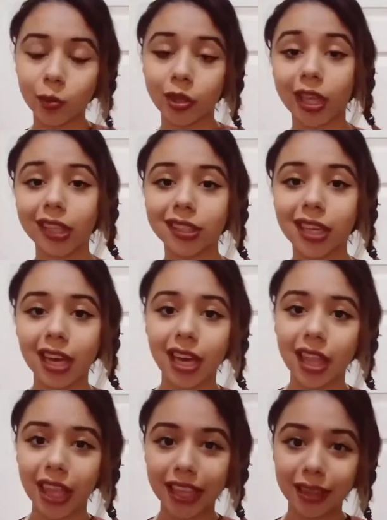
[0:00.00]
well, they
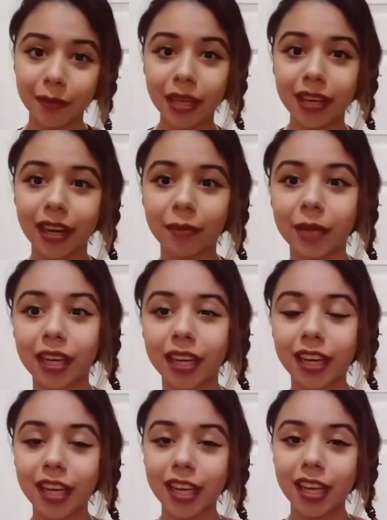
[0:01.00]
say that the Midnight
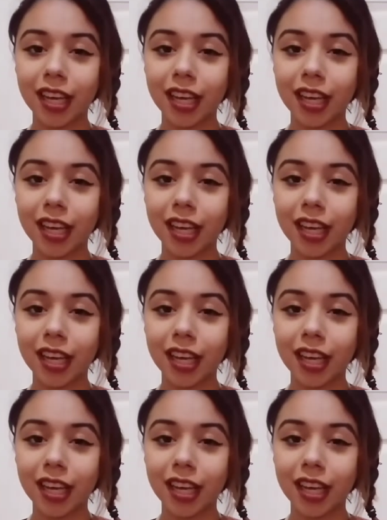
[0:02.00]
Man